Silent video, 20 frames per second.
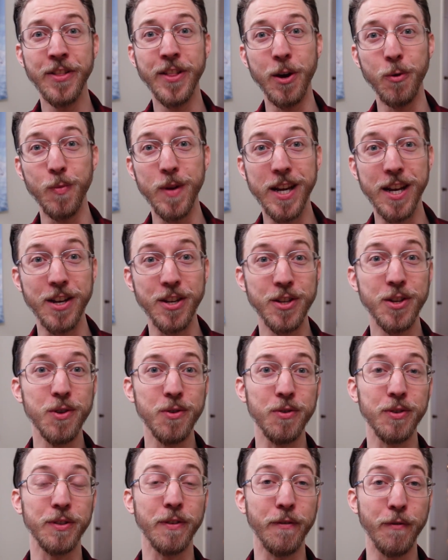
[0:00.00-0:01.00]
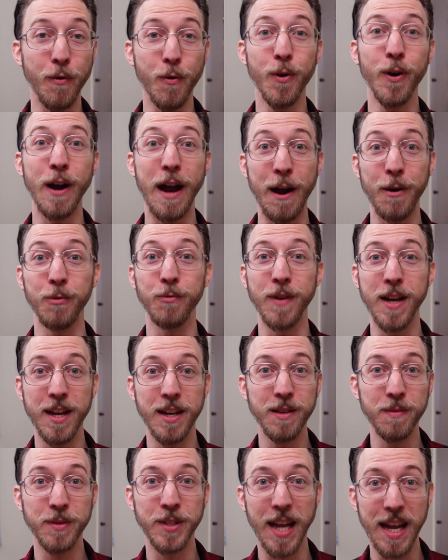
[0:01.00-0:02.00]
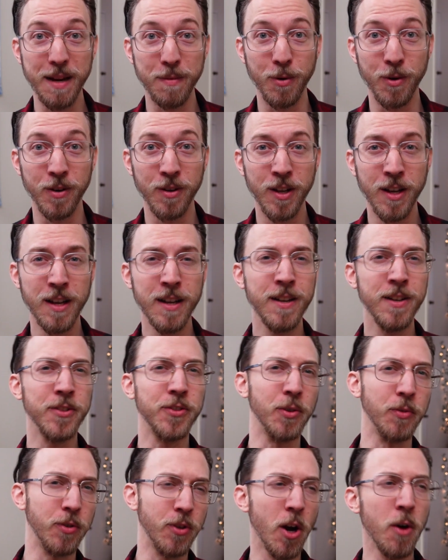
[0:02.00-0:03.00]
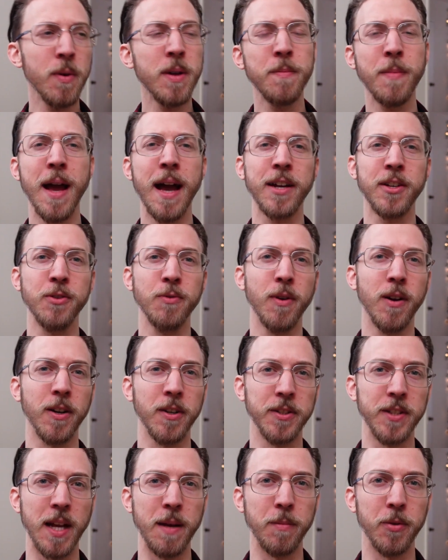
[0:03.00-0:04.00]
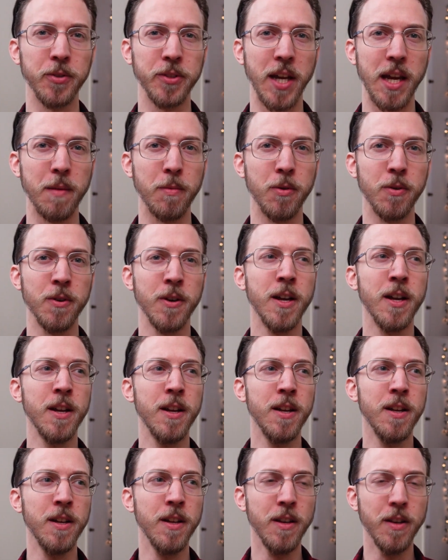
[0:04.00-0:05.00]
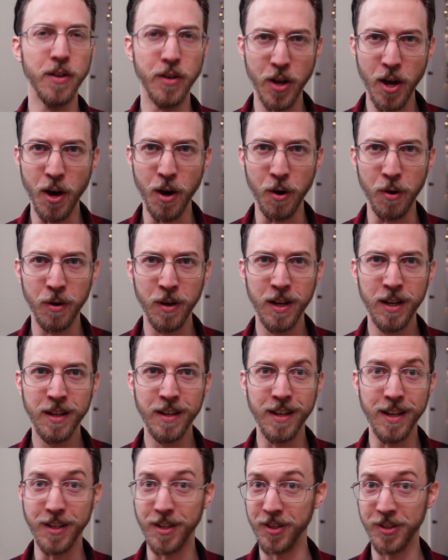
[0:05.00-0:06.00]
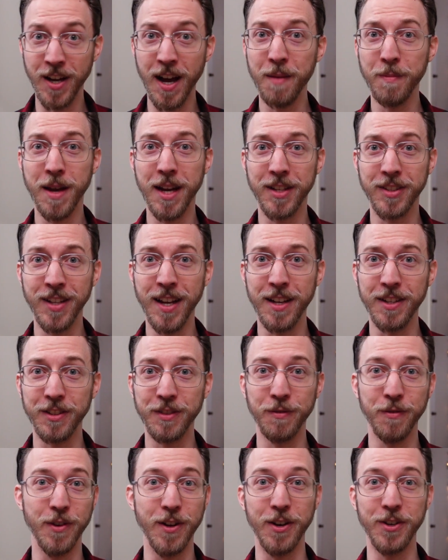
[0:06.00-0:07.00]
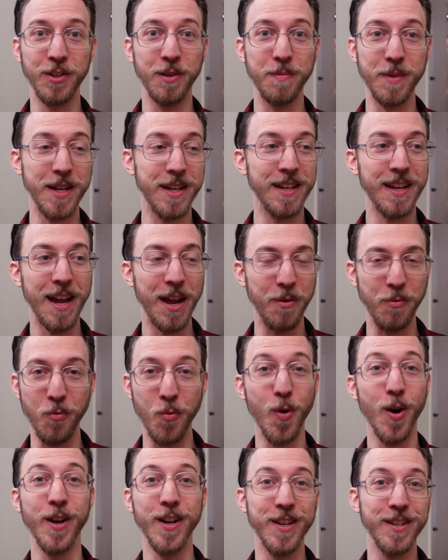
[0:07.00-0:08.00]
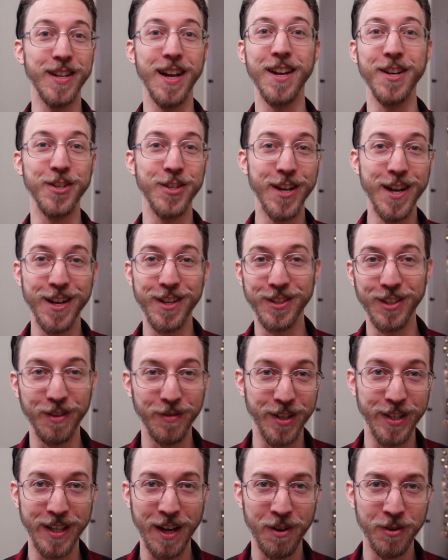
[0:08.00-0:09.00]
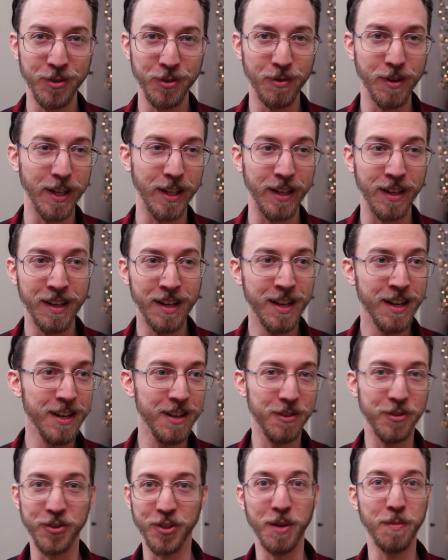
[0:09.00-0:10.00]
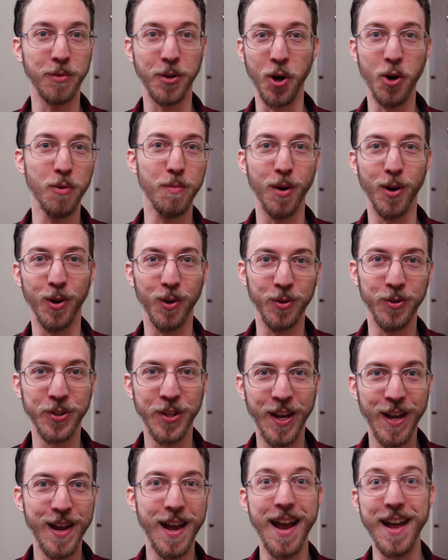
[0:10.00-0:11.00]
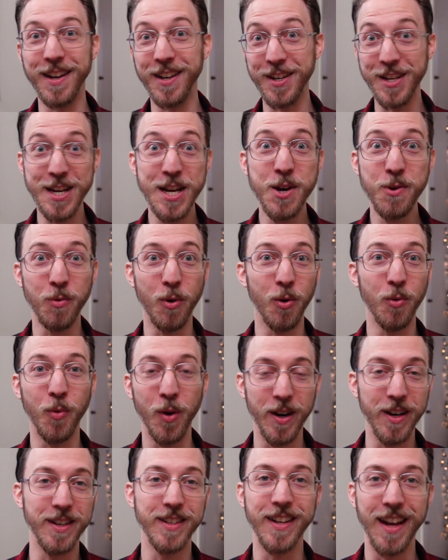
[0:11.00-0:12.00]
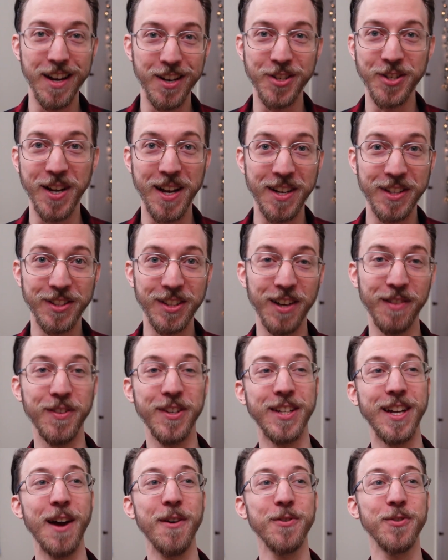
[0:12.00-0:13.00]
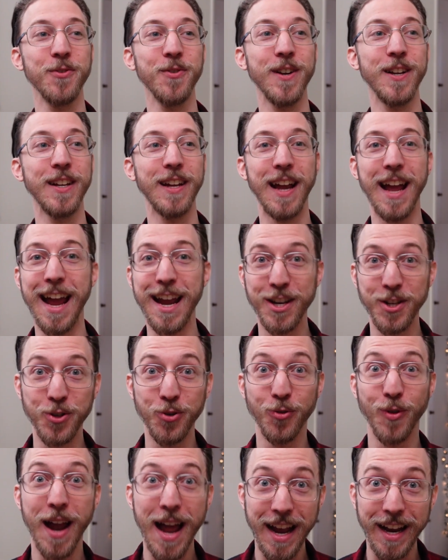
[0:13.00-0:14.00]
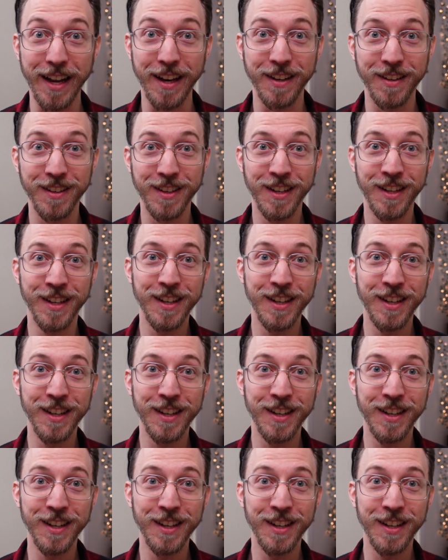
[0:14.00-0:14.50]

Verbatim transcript: that we can use for our random table. So going back to our example table, no, it does not make sense for there to be a 1 in 10 chance of encountering some kobolds, and an equal 1 in 10 chance of encountering a dragon,